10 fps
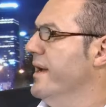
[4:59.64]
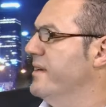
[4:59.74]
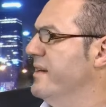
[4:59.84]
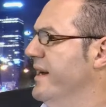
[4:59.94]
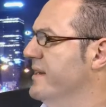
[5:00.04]

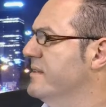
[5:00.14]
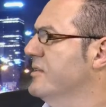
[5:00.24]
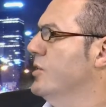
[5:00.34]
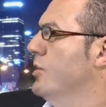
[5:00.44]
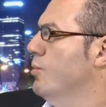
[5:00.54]
And Kate,
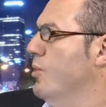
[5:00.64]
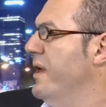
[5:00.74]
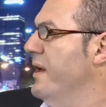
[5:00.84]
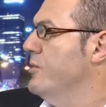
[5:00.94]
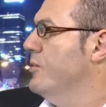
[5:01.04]

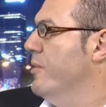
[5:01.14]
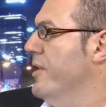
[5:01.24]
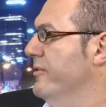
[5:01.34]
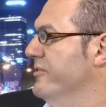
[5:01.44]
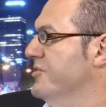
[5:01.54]
what are you
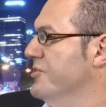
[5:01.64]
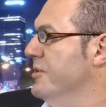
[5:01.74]
aware of in